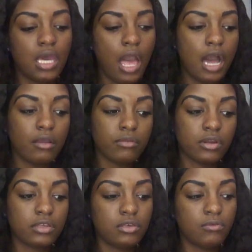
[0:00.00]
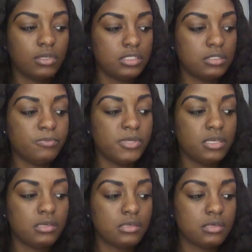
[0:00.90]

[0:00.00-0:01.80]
how dark you want it to be.